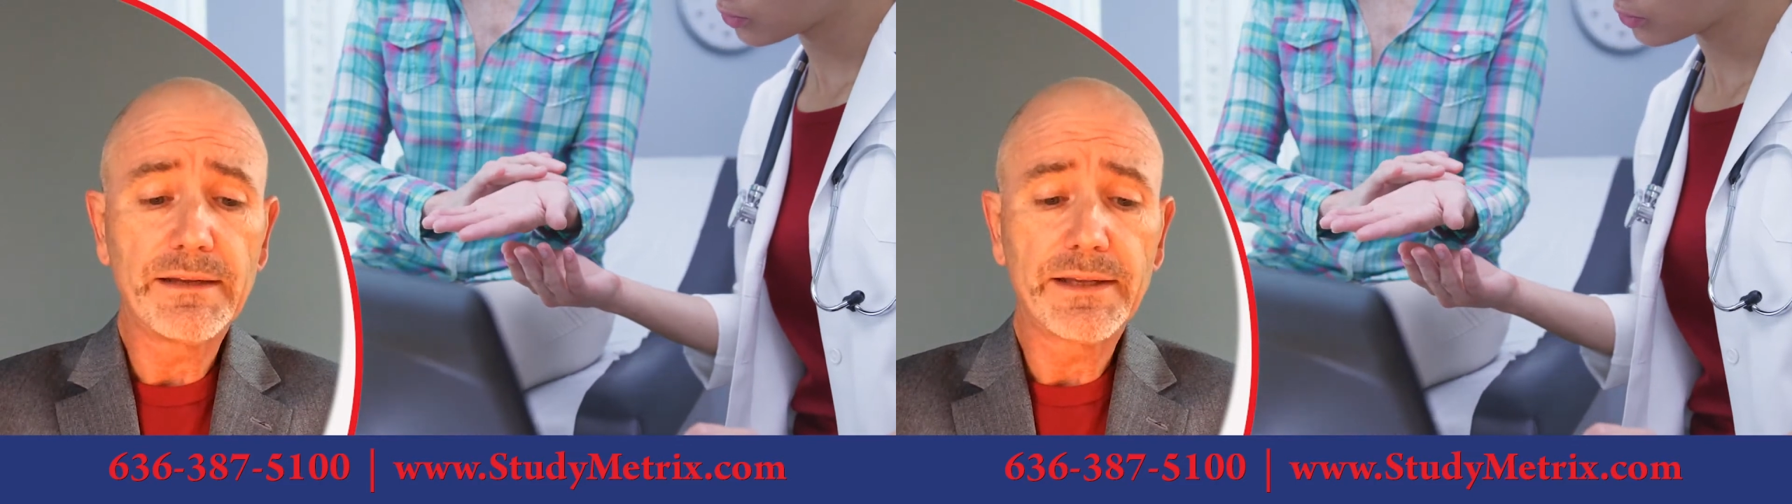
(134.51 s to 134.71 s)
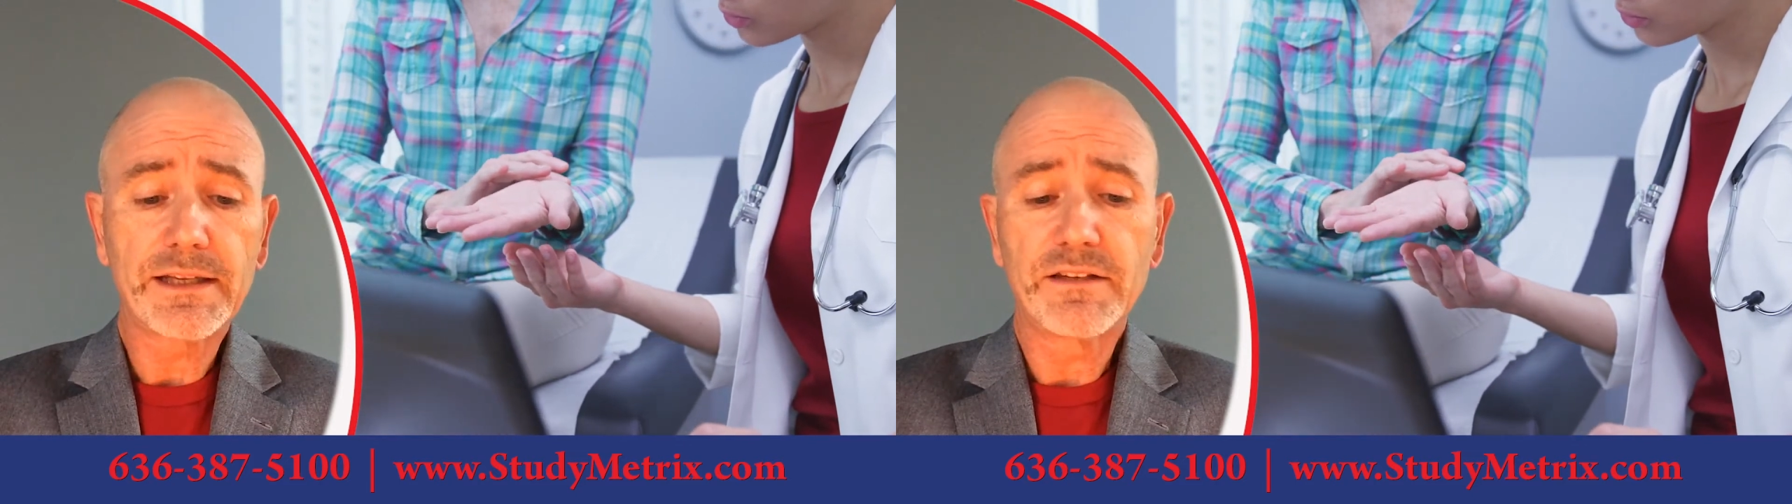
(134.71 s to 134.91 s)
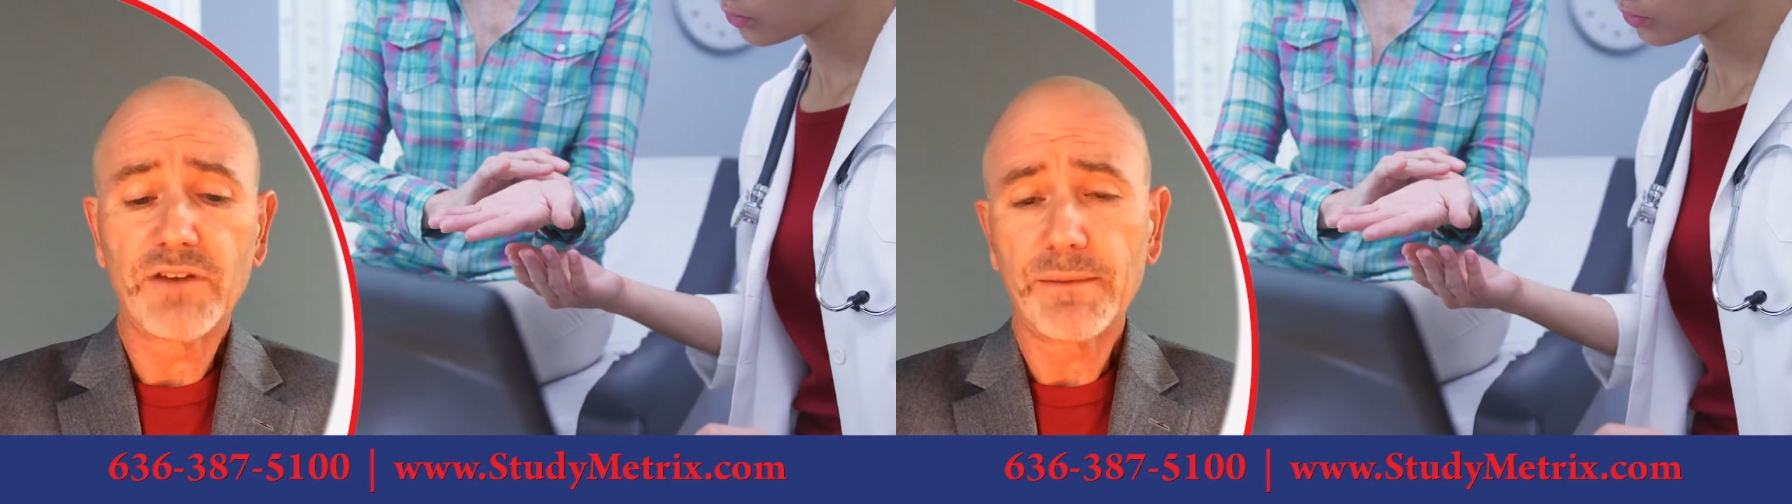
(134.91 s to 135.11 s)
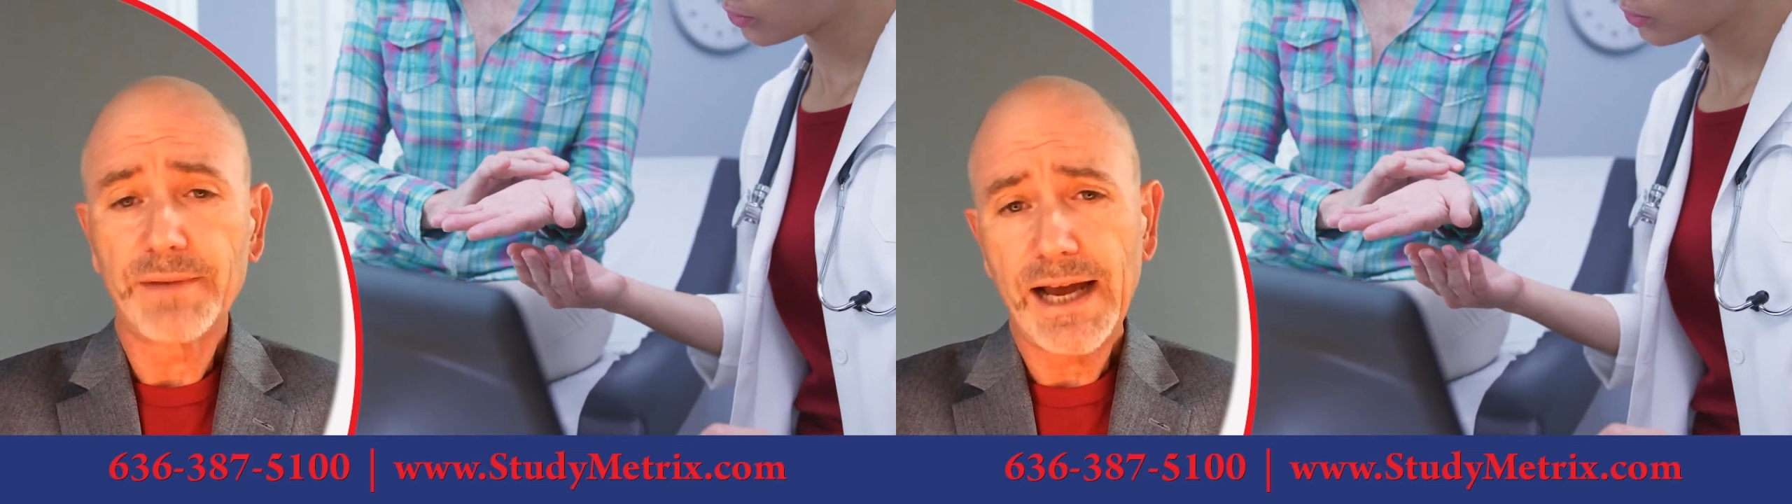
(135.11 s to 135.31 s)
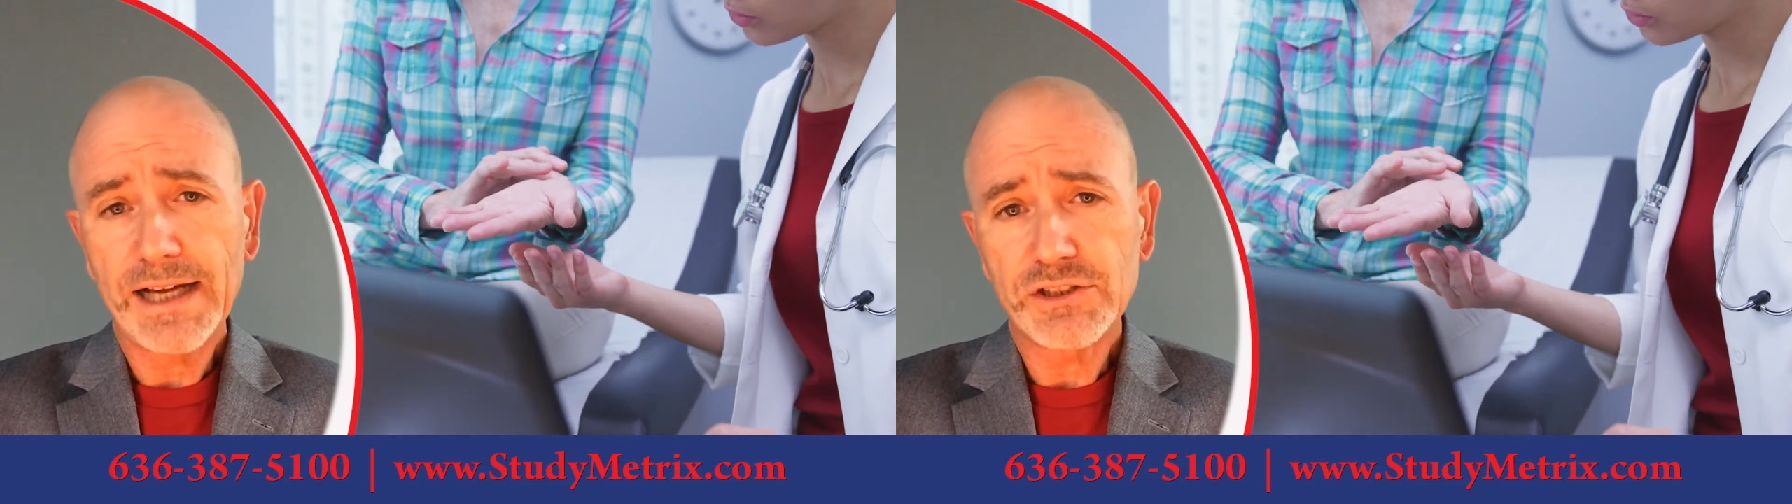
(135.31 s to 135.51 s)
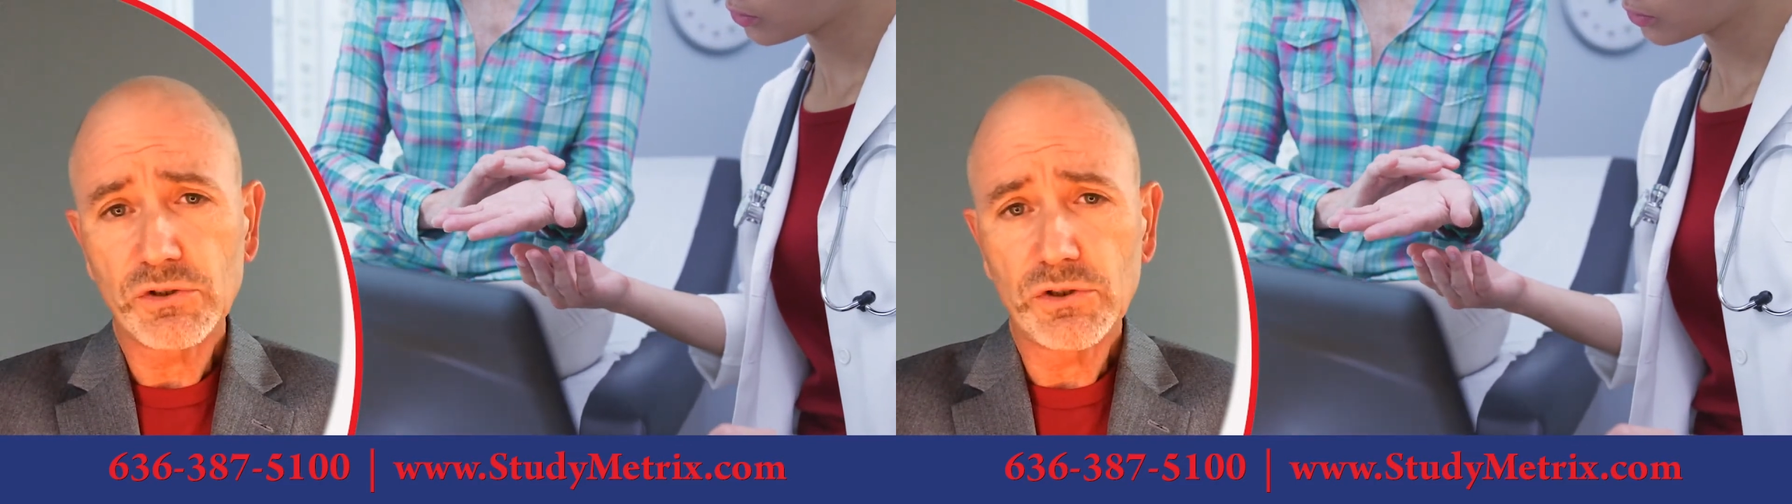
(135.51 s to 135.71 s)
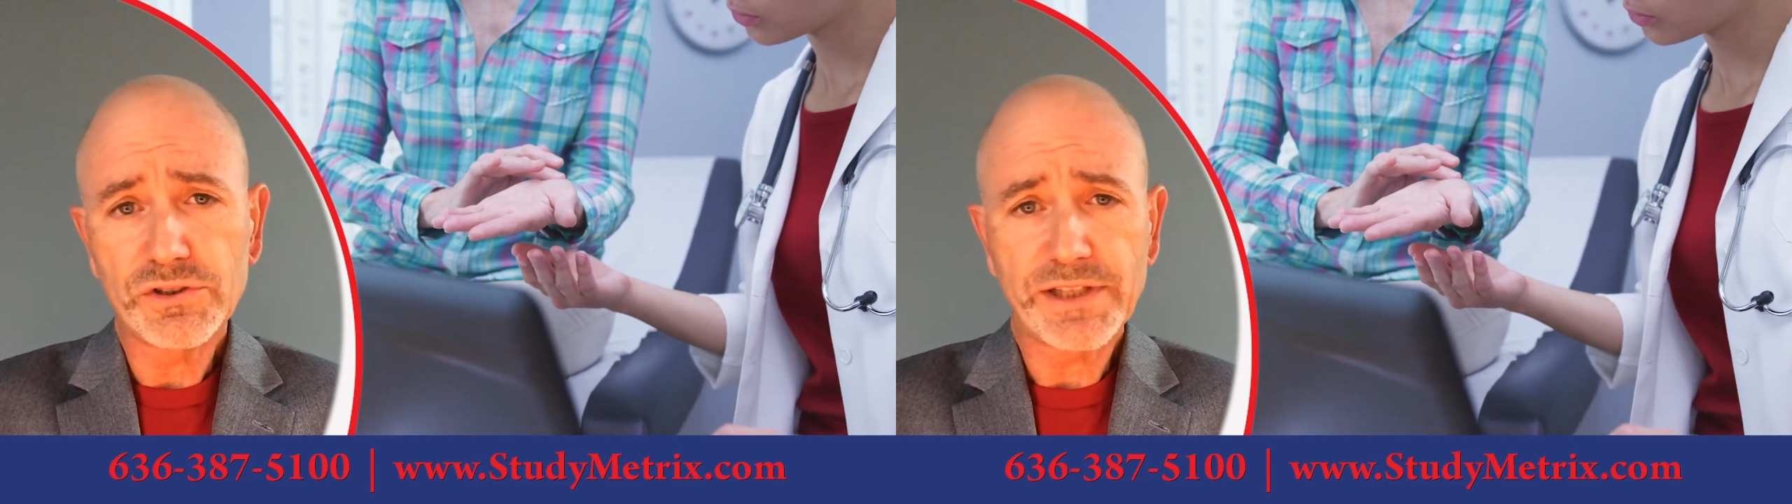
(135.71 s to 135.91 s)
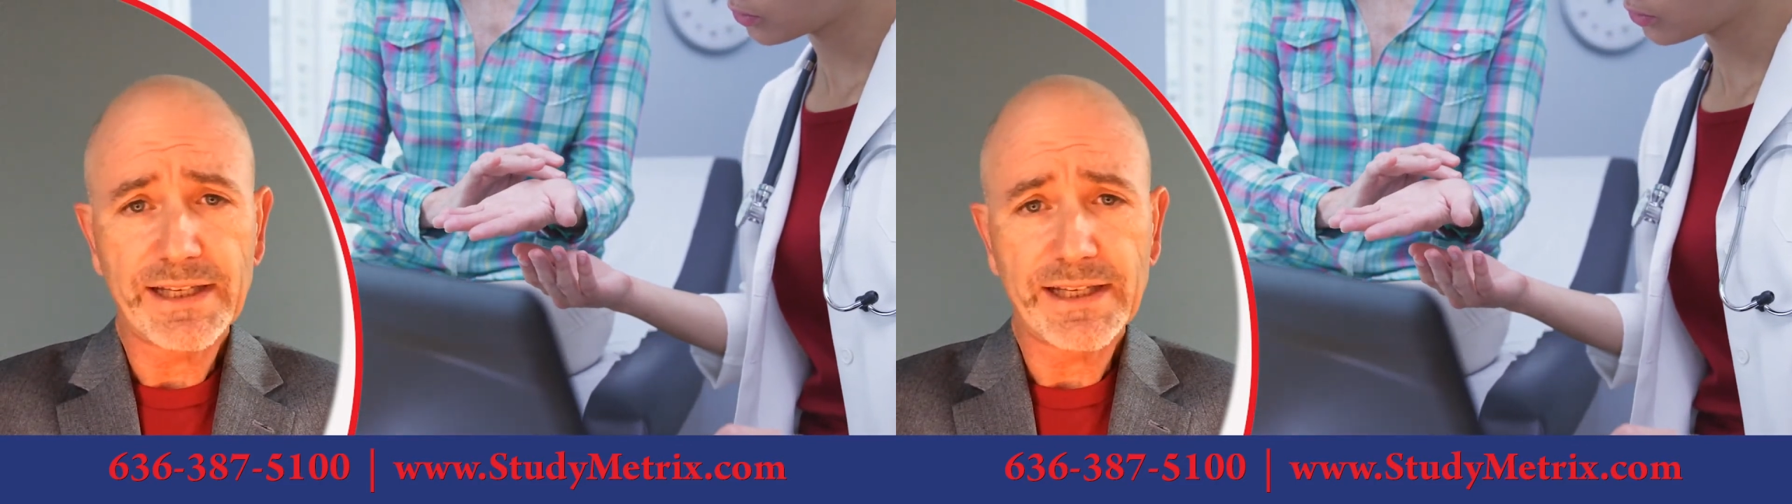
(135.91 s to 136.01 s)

they can develop nodules,